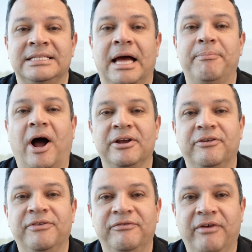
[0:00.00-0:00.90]
the
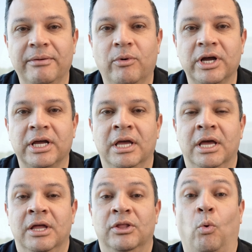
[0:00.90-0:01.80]
typography framework,
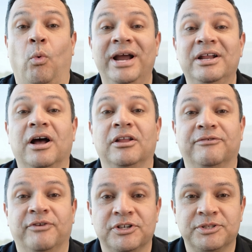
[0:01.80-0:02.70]
the 1
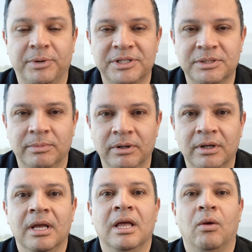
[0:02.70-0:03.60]
color first
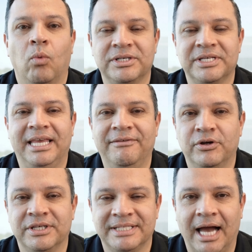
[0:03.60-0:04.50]
principle, what to give
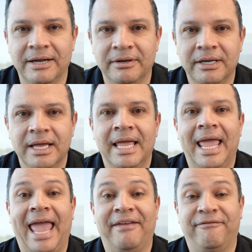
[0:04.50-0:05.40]
your designer,
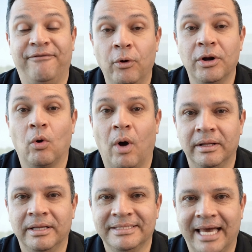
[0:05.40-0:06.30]
and 4
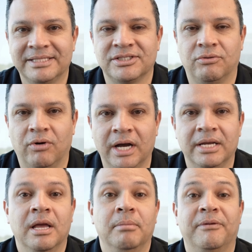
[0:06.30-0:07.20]
quality tests to
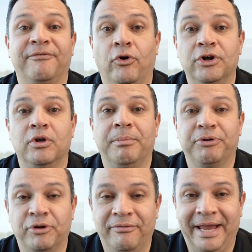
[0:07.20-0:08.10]
run before you
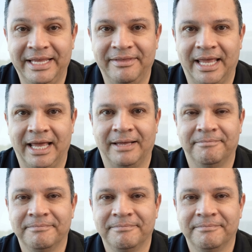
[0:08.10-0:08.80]
approve anything.